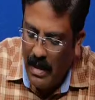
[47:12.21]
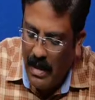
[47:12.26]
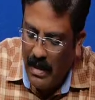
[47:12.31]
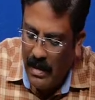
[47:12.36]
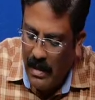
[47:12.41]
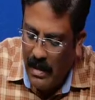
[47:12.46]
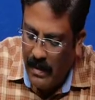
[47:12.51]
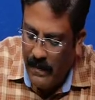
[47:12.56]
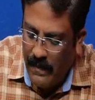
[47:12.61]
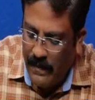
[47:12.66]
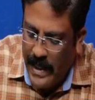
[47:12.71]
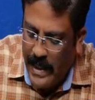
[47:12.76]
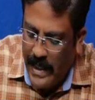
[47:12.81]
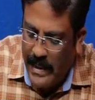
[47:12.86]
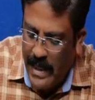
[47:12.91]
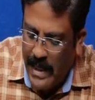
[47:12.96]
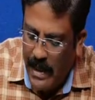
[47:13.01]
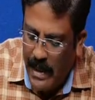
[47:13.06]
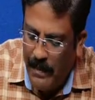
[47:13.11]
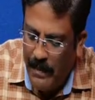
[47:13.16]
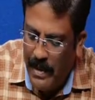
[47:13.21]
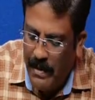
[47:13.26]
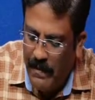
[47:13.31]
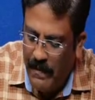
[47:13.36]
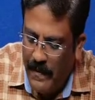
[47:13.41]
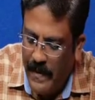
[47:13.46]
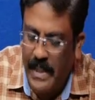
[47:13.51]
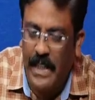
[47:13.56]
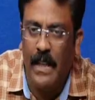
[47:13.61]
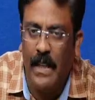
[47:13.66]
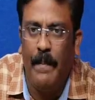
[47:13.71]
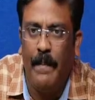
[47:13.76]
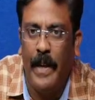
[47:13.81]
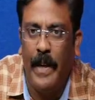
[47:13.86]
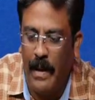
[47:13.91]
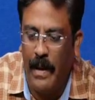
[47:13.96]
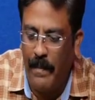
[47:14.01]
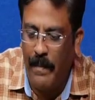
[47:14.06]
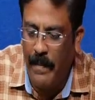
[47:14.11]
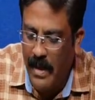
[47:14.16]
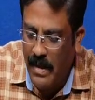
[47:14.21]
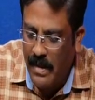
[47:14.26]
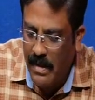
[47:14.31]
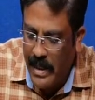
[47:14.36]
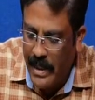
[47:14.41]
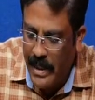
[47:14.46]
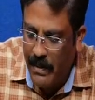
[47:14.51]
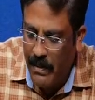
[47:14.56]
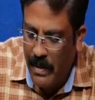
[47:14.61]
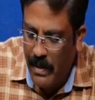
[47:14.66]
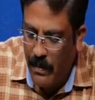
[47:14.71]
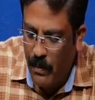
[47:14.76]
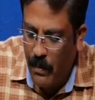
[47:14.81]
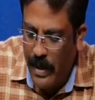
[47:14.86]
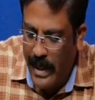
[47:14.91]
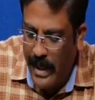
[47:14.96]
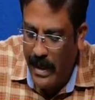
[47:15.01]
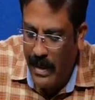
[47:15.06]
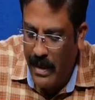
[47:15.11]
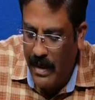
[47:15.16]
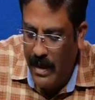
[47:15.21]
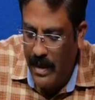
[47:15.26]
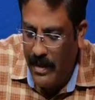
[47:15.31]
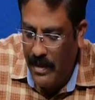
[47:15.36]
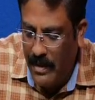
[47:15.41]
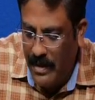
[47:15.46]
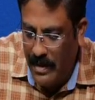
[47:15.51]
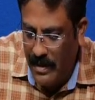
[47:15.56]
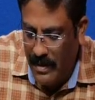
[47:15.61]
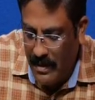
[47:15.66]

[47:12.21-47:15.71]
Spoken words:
the weight can be a physical parameters like your wire length.